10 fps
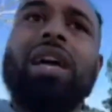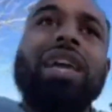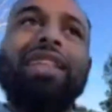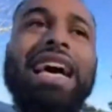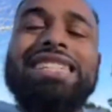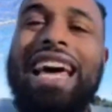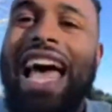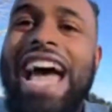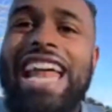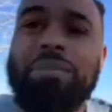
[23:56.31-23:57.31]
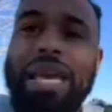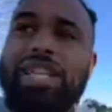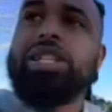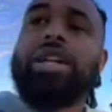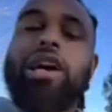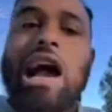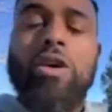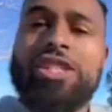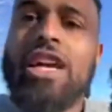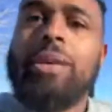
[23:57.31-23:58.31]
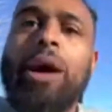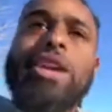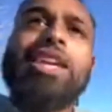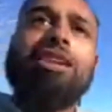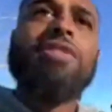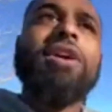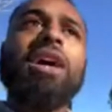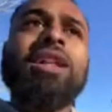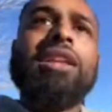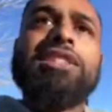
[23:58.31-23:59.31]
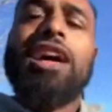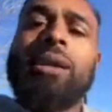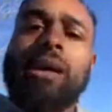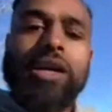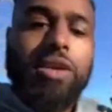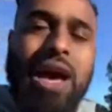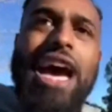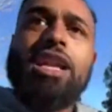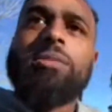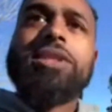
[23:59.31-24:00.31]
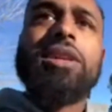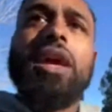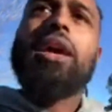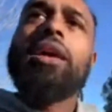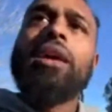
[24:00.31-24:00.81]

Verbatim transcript: And that's that Adam nature. You know, I always talk about Eve. Let's talk about you Adams, okay?